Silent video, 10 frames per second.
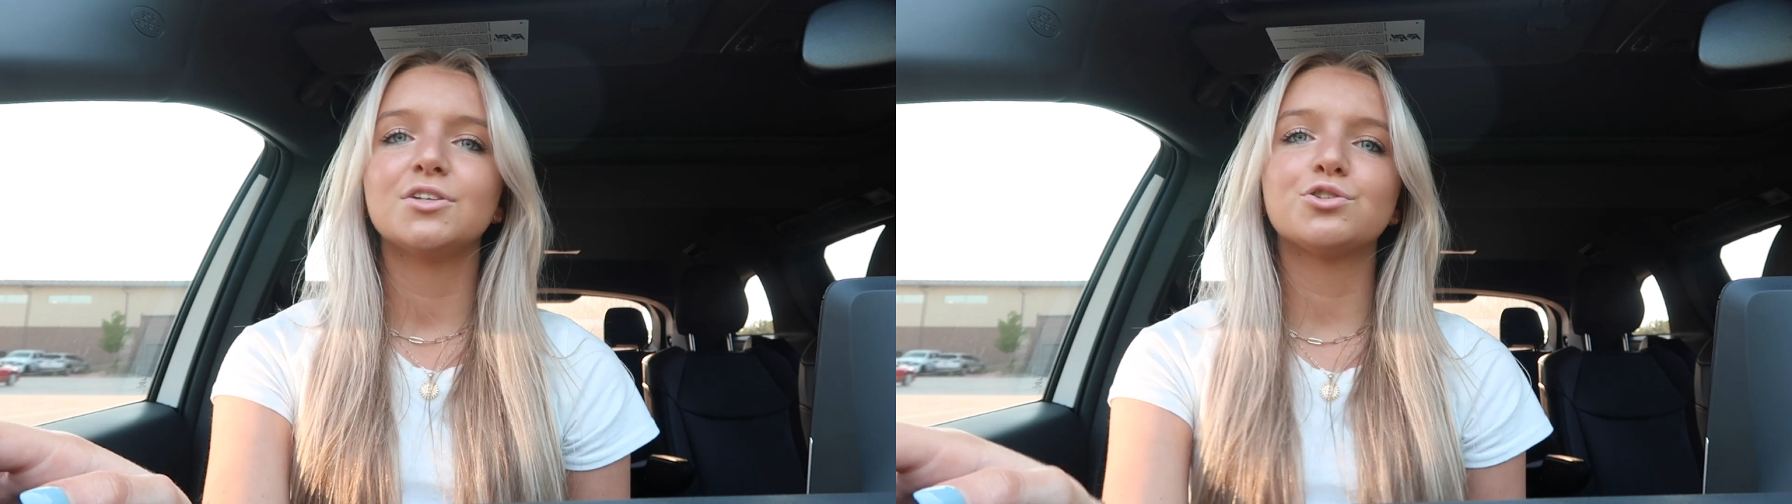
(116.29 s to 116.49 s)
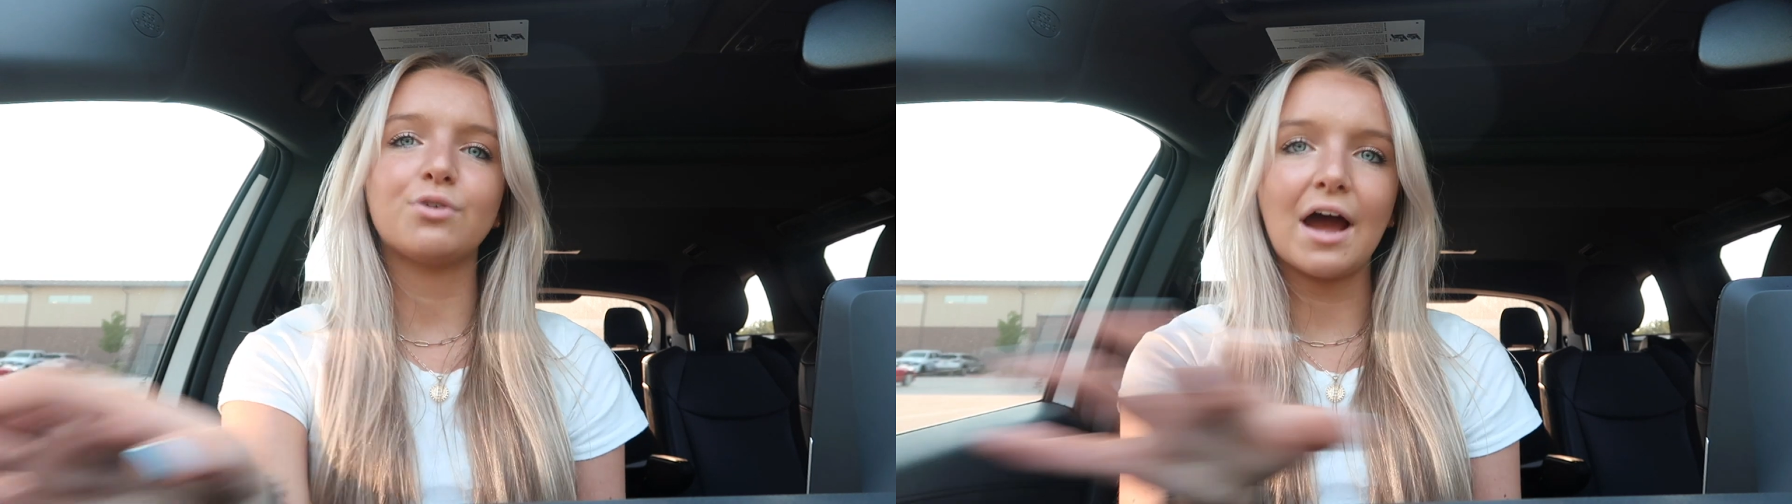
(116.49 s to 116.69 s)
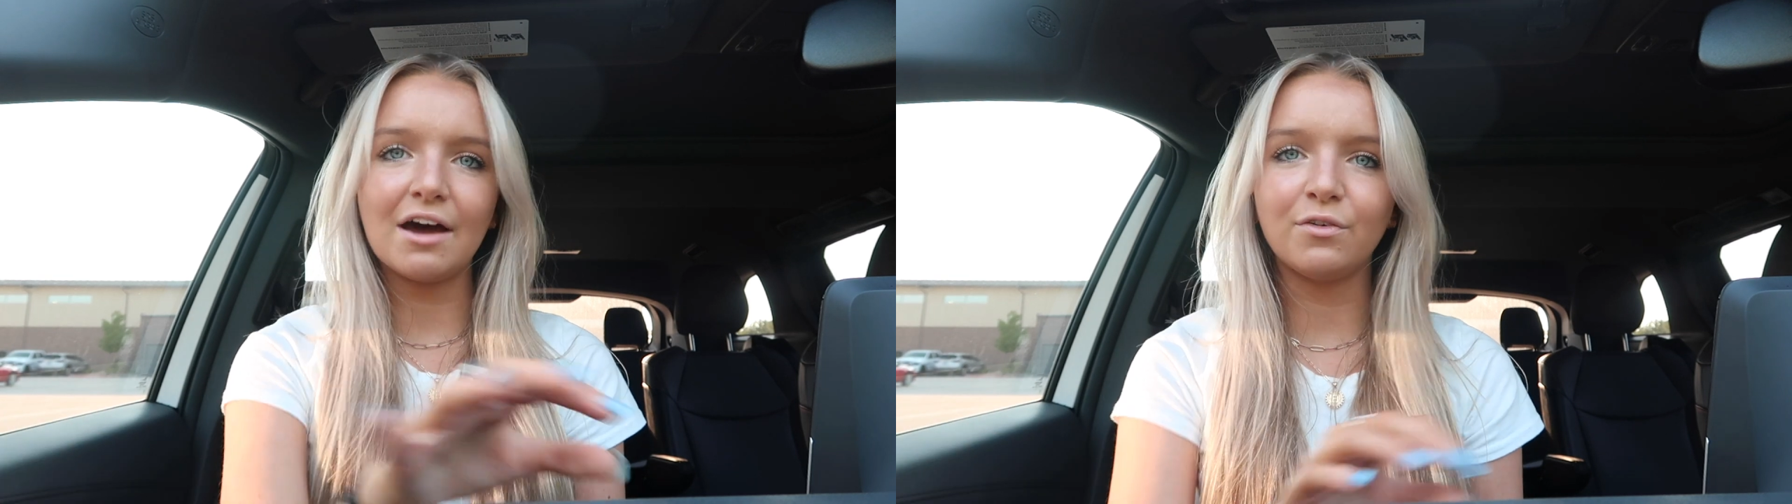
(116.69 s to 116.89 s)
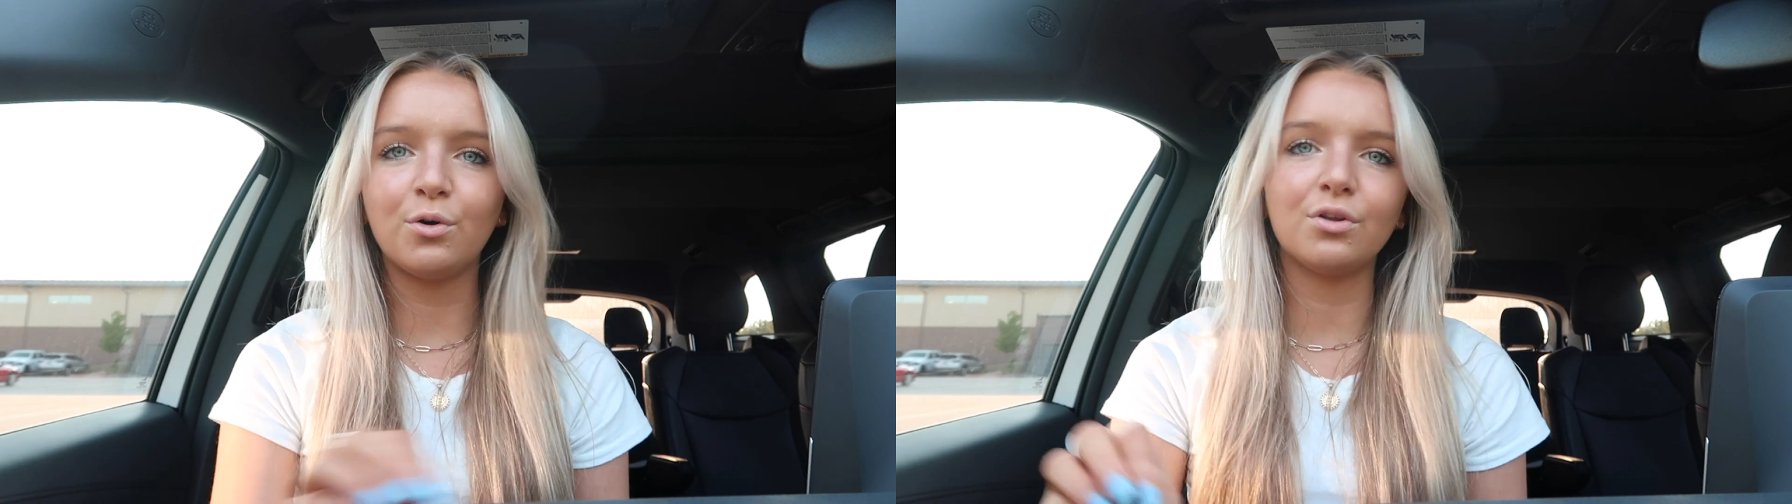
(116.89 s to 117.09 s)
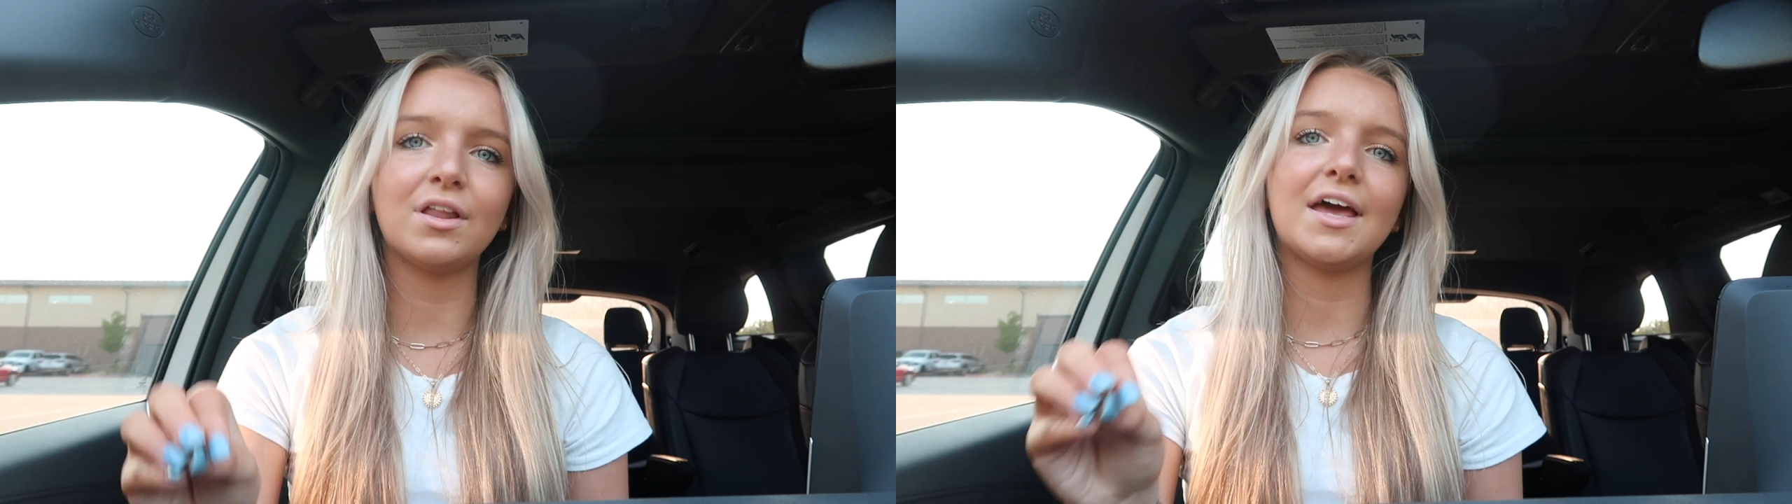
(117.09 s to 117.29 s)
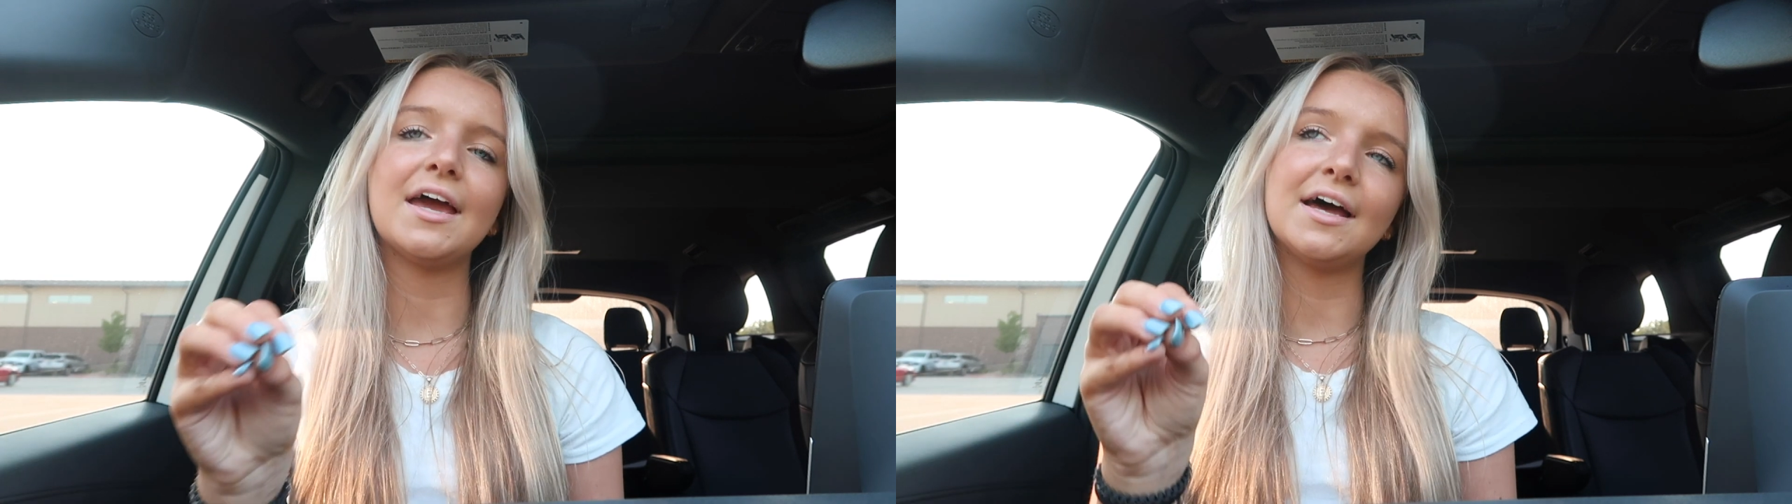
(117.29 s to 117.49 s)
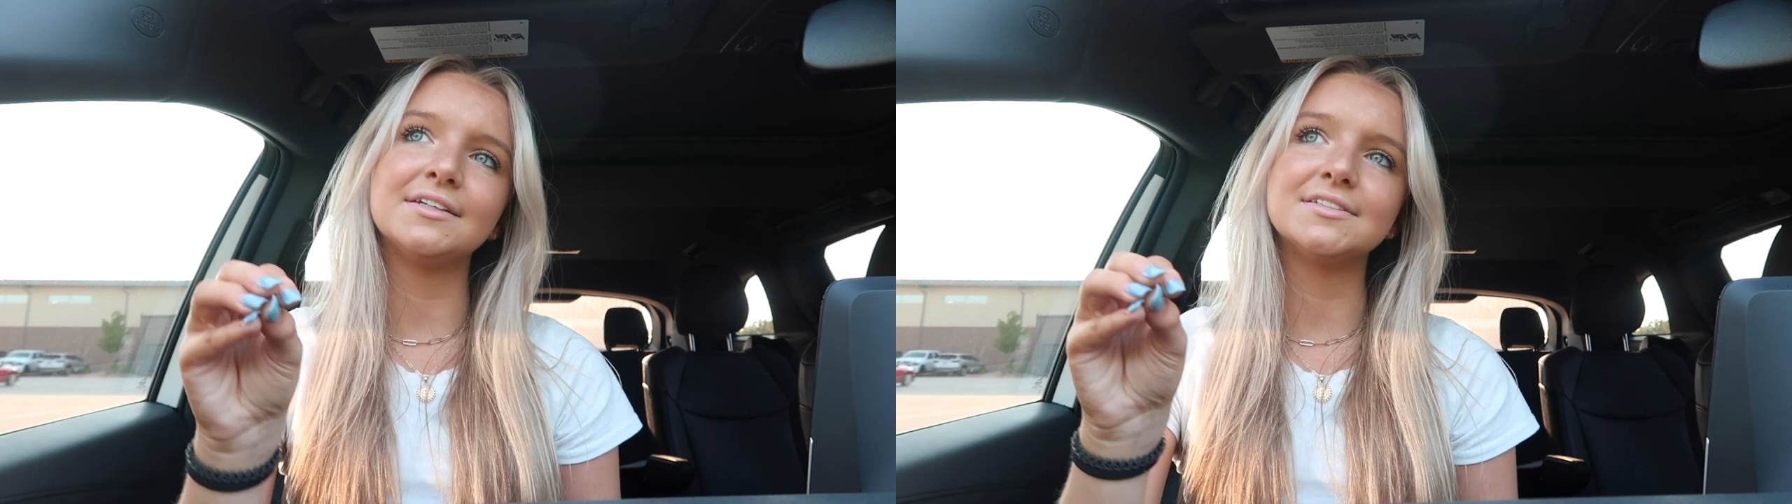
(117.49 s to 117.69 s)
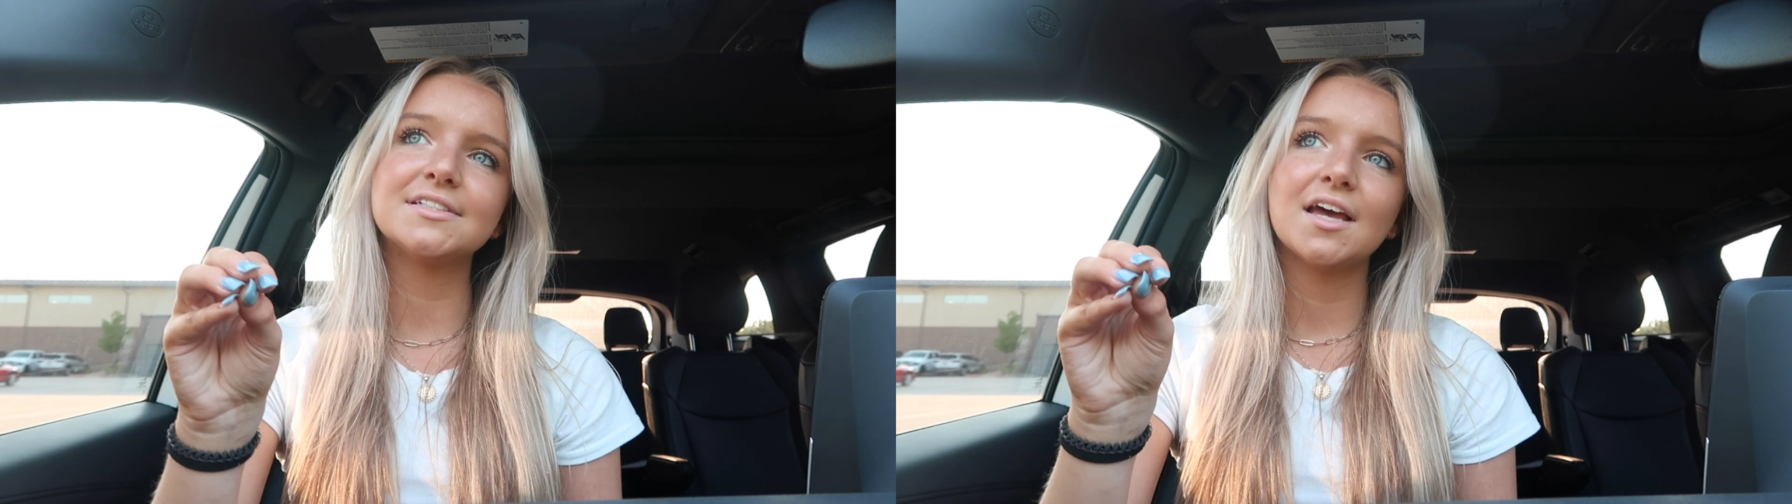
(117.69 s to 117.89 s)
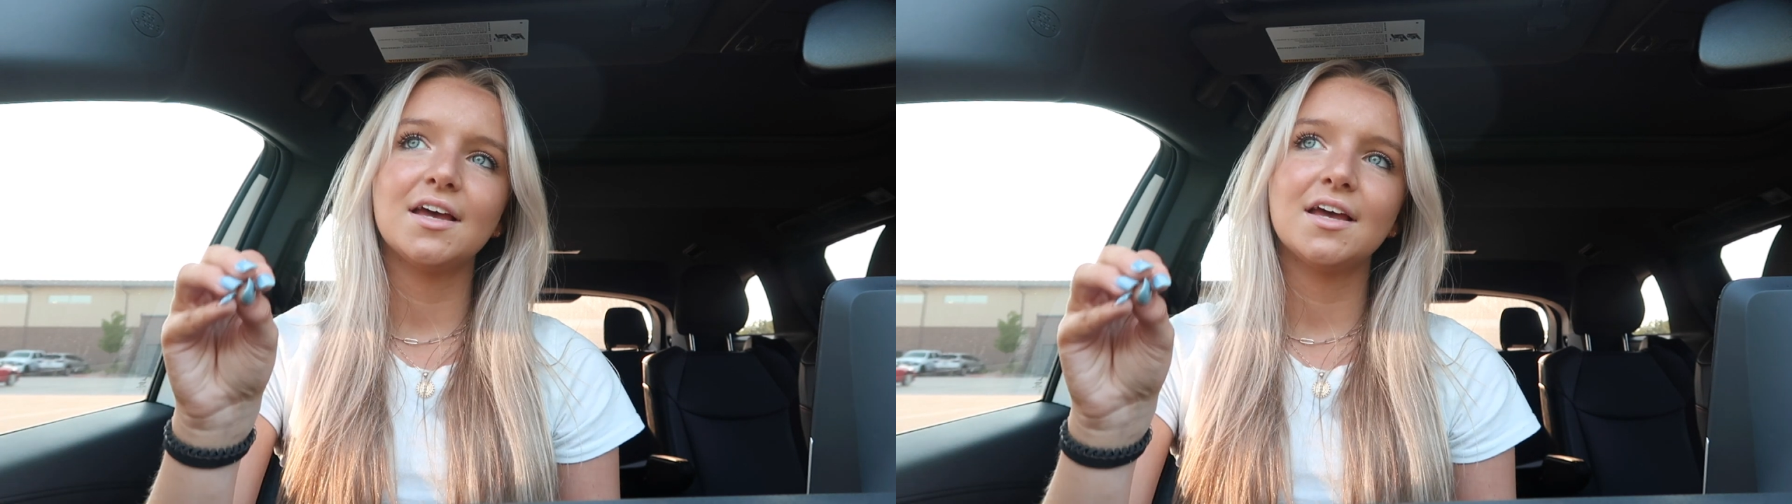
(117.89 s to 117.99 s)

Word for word: travel and